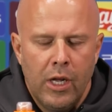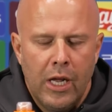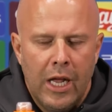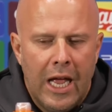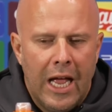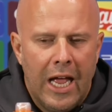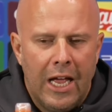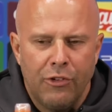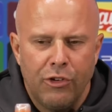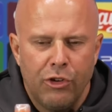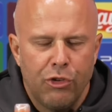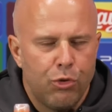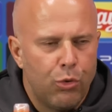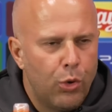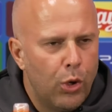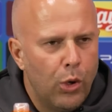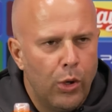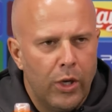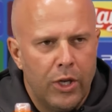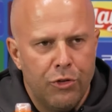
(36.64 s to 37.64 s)
has his
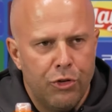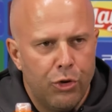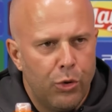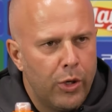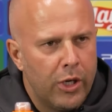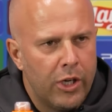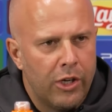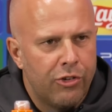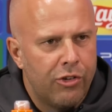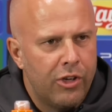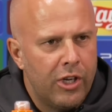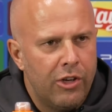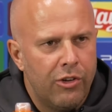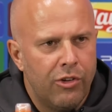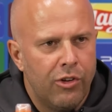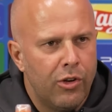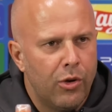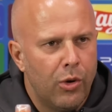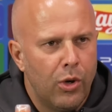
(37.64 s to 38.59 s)
role, and during a season,